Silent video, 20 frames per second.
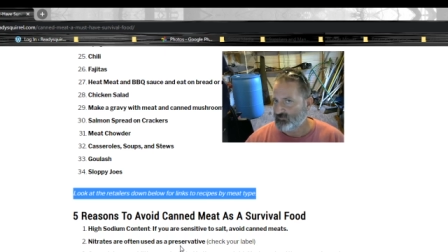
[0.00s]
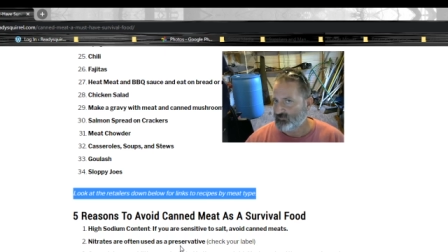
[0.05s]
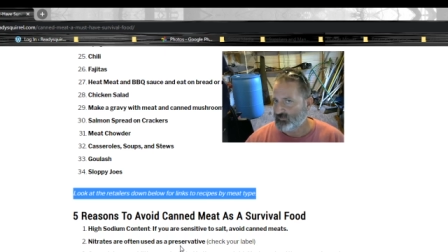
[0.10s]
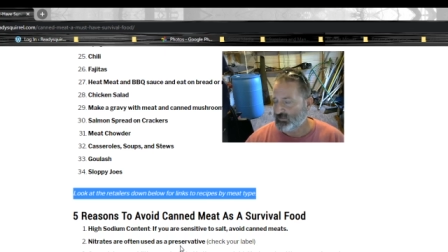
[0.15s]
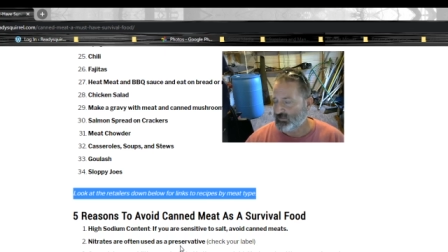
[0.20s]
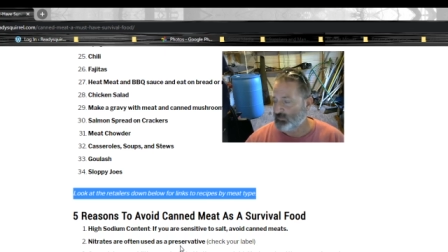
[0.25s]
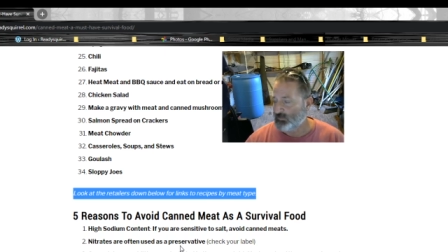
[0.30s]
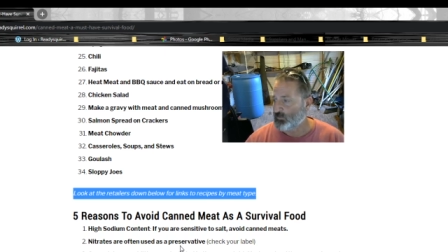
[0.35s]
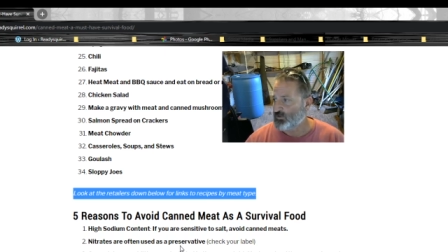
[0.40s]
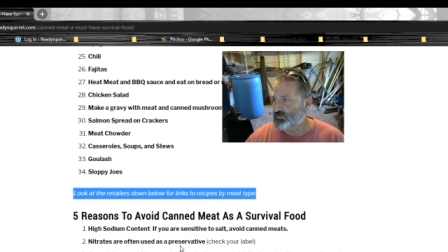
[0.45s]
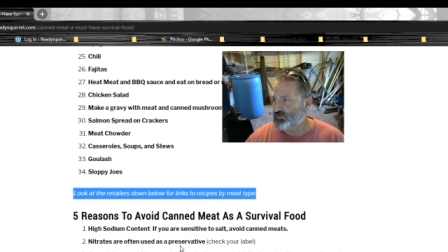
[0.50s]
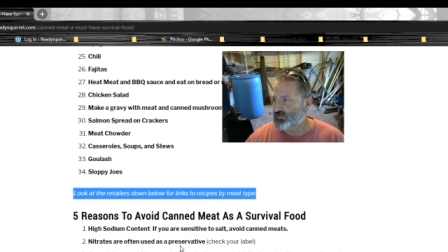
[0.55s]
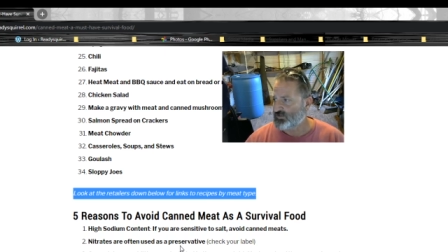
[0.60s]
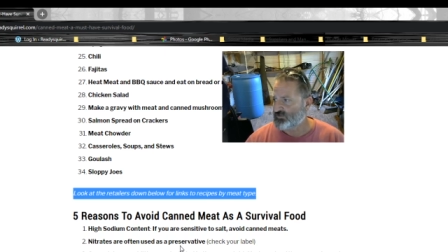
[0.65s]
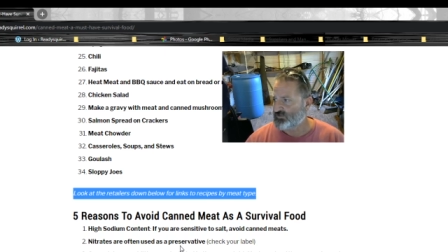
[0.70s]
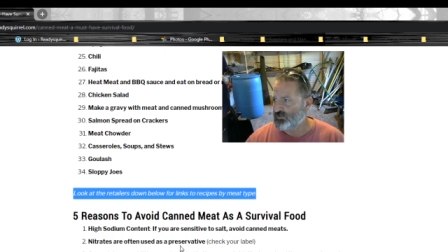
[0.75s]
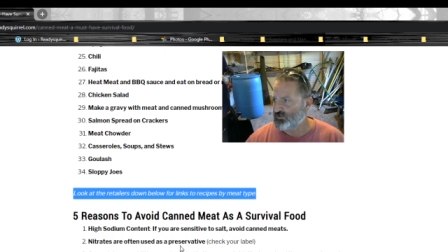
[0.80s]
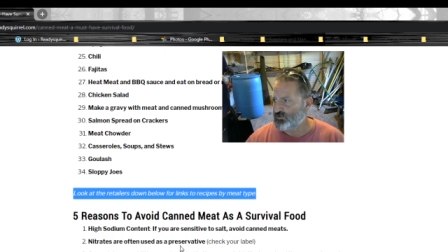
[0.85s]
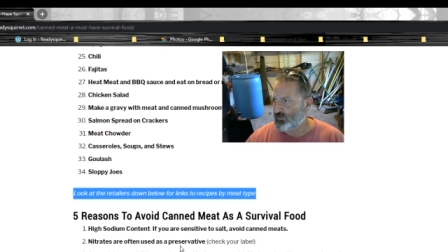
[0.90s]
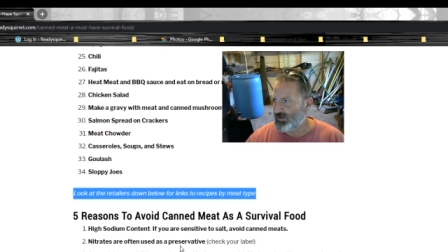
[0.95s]
an emergency
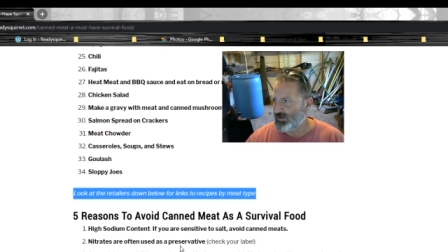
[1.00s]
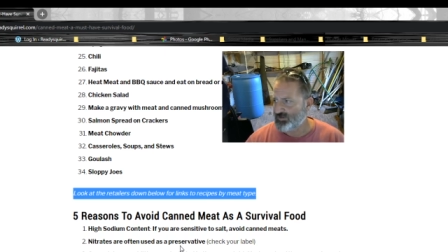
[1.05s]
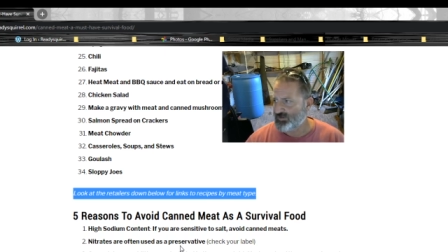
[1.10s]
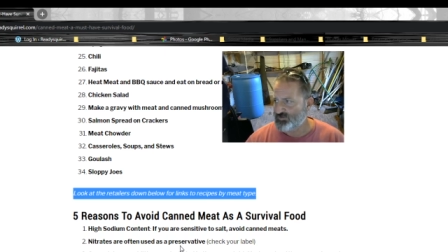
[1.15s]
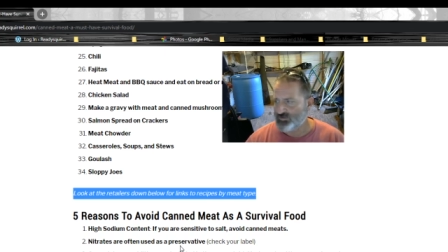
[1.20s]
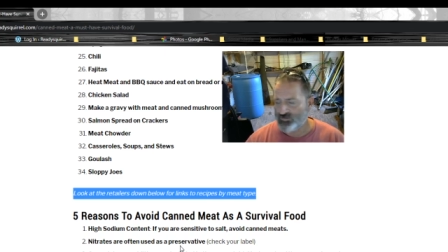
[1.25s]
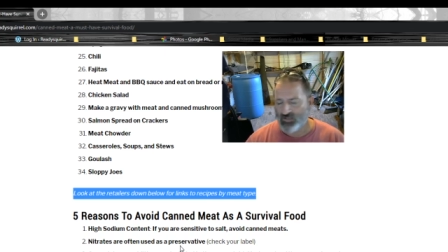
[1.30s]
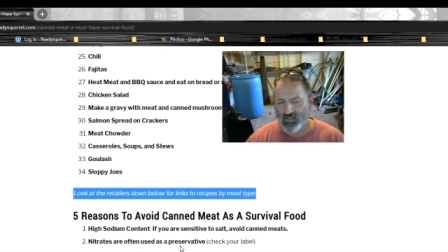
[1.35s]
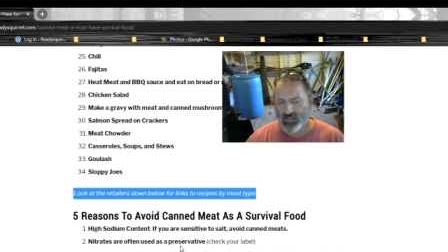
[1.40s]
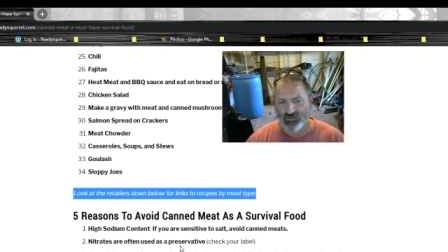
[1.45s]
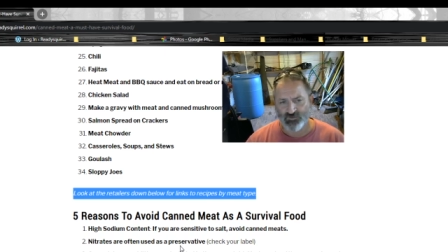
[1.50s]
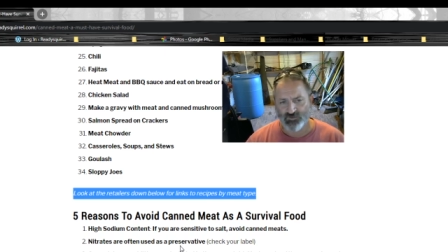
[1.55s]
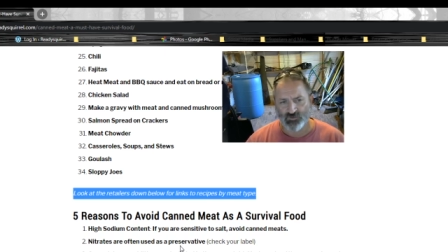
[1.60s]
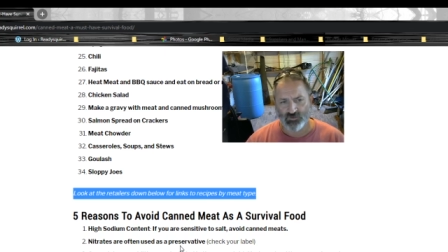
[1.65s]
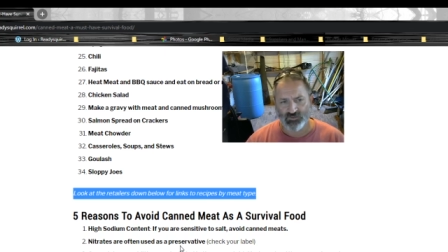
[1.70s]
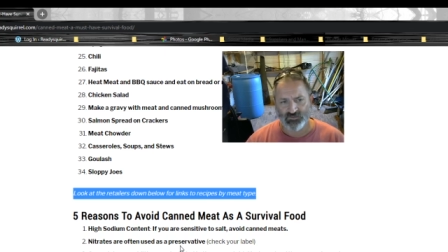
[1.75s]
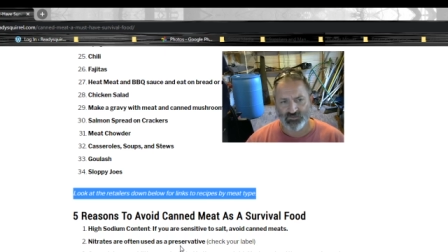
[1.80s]
situation, national